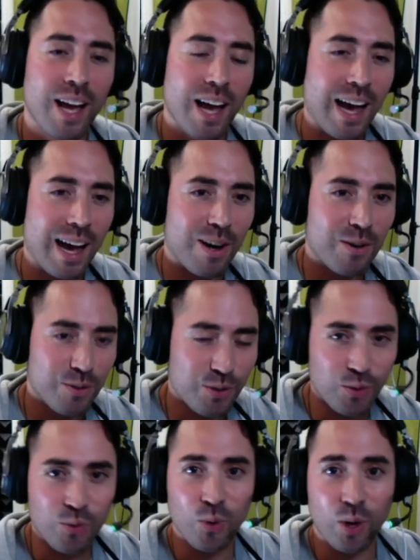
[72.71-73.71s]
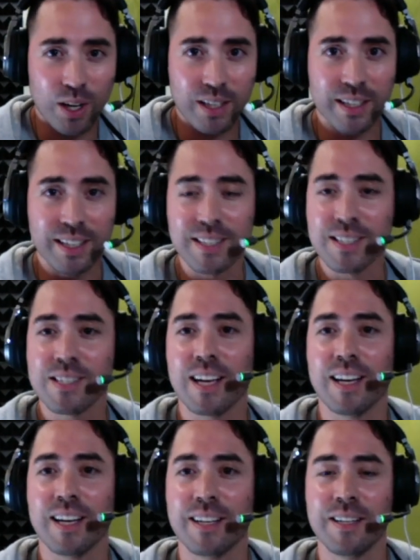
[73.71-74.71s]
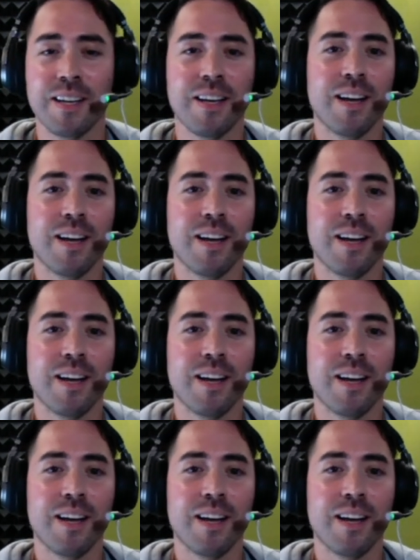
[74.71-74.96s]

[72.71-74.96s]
how to work inside